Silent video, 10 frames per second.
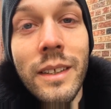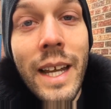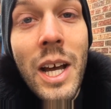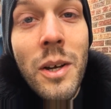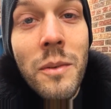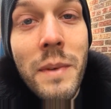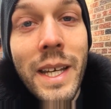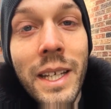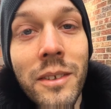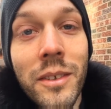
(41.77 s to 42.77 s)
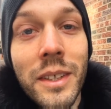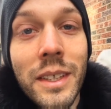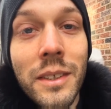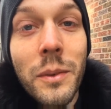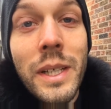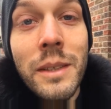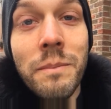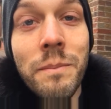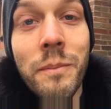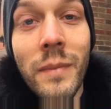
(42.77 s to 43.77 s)
Now my answer is, well,
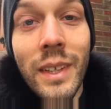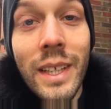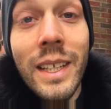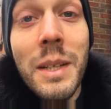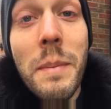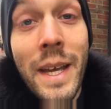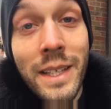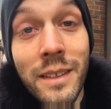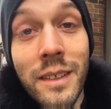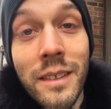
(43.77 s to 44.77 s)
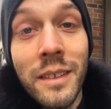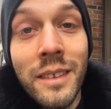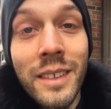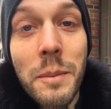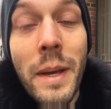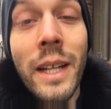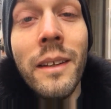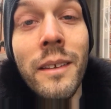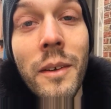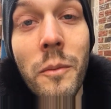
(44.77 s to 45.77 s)
it depends.
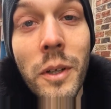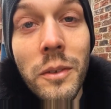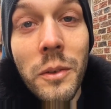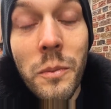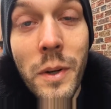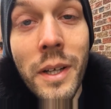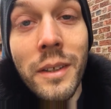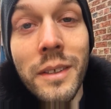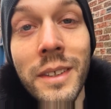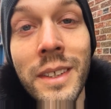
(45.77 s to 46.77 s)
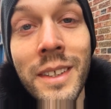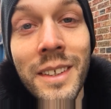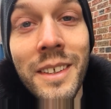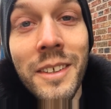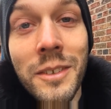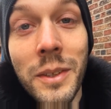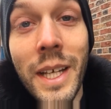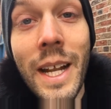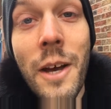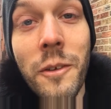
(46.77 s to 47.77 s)
Depends on what you want to
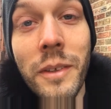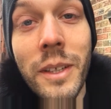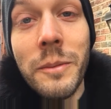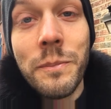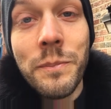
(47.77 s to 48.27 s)
get out of it.